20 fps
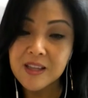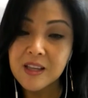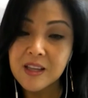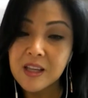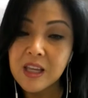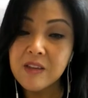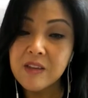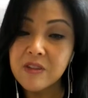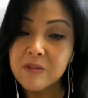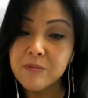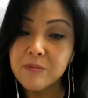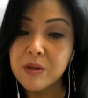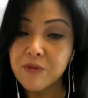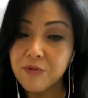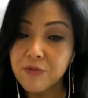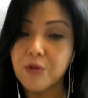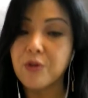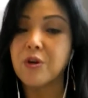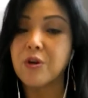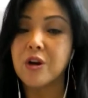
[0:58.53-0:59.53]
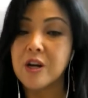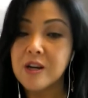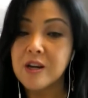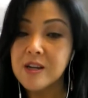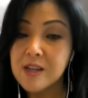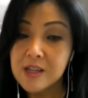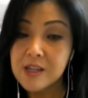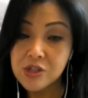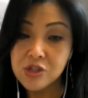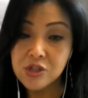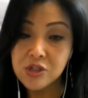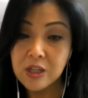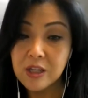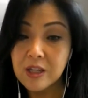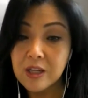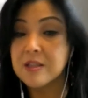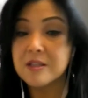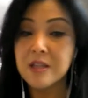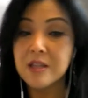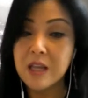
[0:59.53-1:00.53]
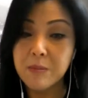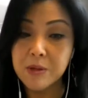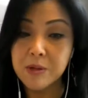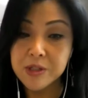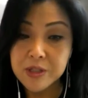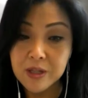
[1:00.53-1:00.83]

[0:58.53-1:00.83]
even before she is able to